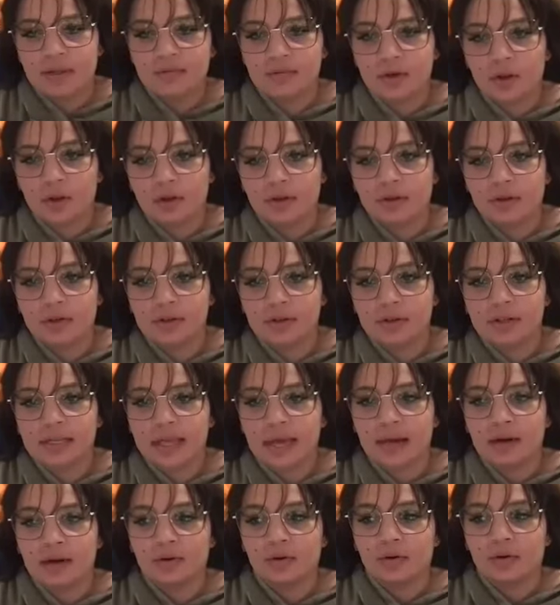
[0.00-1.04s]
I think fall under this
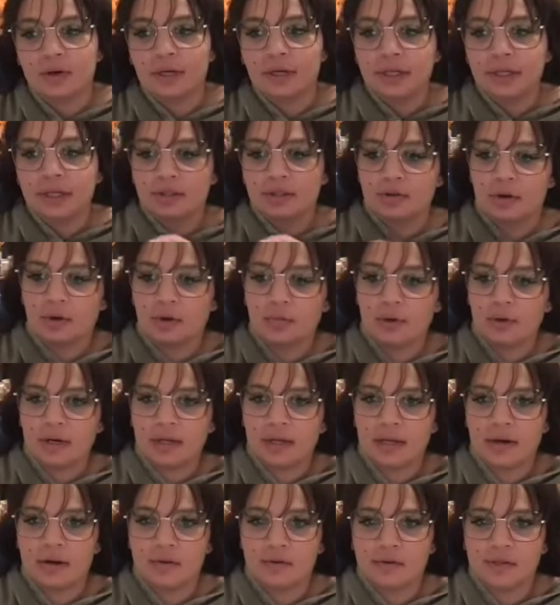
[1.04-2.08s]
category. And so I want to
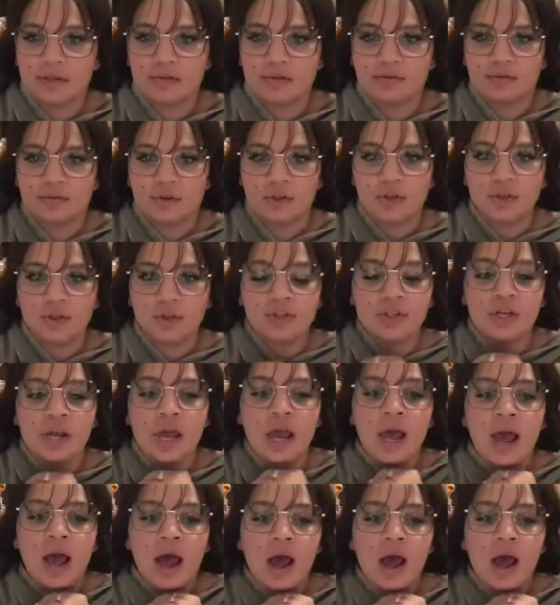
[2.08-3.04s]
hit on this first.